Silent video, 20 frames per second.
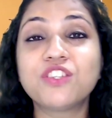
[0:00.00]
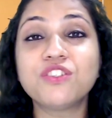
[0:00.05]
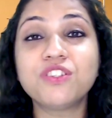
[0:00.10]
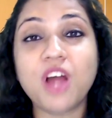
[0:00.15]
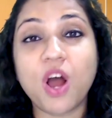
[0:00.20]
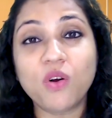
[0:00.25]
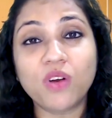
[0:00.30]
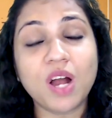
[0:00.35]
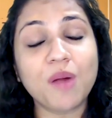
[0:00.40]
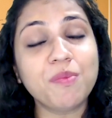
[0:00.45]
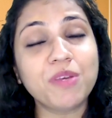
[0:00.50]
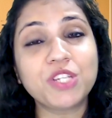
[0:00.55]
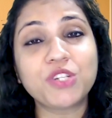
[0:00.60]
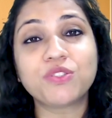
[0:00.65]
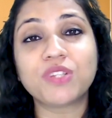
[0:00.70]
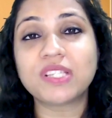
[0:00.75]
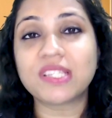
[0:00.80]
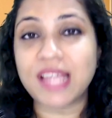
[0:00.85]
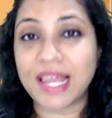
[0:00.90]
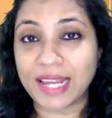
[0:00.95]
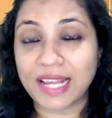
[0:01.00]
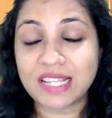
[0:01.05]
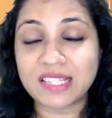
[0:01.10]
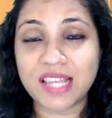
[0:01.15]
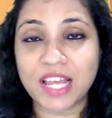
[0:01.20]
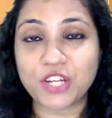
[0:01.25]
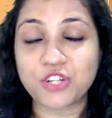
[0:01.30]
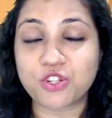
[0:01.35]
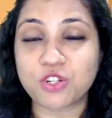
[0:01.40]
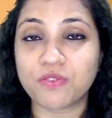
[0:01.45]
now coming to the second
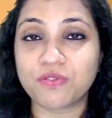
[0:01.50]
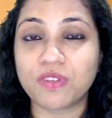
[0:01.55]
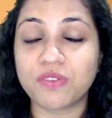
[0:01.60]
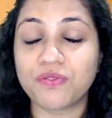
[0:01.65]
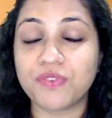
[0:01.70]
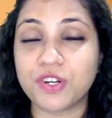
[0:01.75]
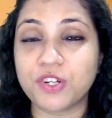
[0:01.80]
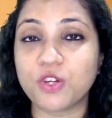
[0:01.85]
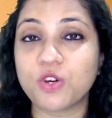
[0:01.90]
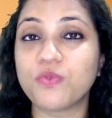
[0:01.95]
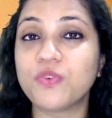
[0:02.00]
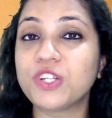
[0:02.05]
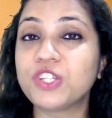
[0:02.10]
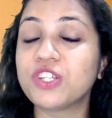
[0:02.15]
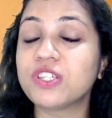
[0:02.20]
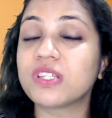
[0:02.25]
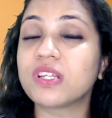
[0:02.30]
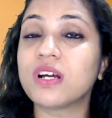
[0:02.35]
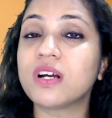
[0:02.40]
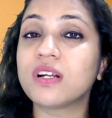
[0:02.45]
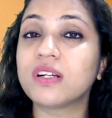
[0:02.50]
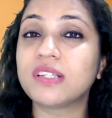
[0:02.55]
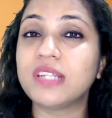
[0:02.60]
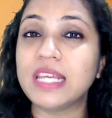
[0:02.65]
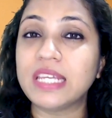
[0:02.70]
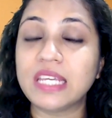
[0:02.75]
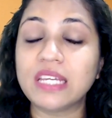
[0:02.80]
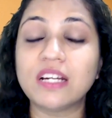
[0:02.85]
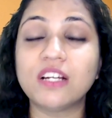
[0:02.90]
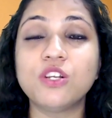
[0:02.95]
section of the video, which is
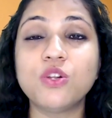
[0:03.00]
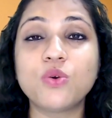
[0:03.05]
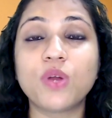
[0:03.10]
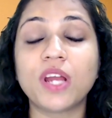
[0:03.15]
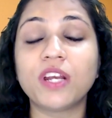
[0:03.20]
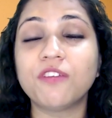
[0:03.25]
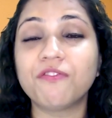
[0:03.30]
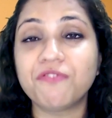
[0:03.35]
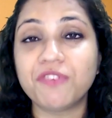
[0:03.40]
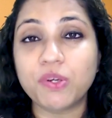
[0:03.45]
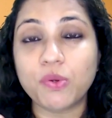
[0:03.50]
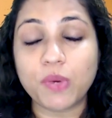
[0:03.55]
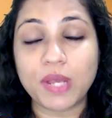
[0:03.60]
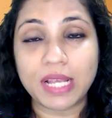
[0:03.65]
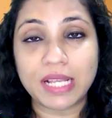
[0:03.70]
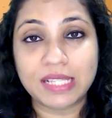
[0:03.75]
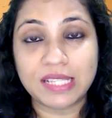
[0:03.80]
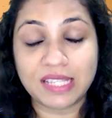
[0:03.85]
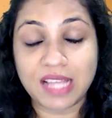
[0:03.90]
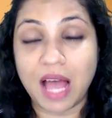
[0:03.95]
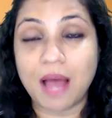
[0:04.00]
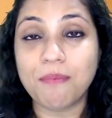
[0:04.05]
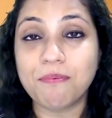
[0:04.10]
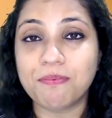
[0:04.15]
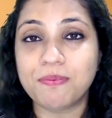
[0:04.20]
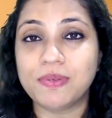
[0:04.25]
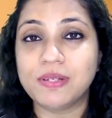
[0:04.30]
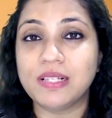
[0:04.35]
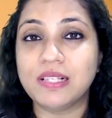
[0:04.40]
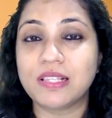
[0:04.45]
taking a look at a few
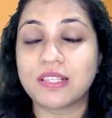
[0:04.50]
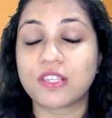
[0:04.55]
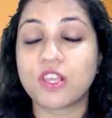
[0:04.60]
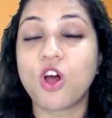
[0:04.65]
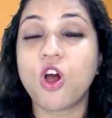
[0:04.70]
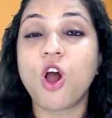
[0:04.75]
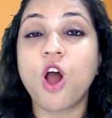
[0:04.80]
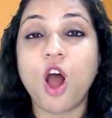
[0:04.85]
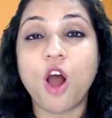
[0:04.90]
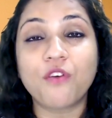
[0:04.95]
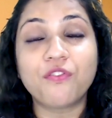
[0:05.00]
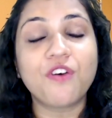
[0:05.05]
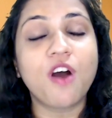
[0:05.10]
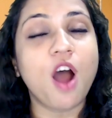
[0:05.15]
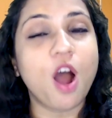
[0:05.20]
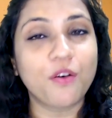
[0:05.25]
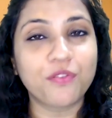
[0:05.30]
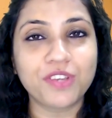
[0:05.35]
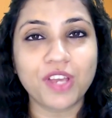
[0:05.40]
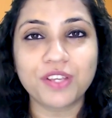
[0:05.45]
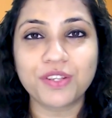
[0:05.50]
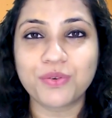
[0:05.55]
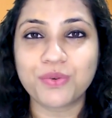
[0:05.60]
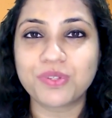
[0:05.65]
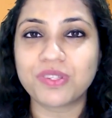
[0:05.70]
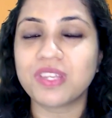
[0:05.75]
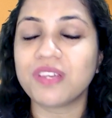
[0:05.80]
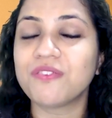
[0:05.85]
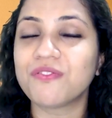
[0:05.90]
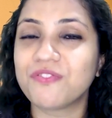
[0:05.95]
examples of how we are
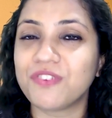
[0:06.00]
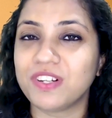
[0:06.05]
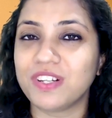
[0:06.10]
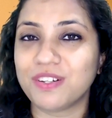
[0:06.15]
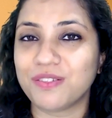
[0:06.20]
using filler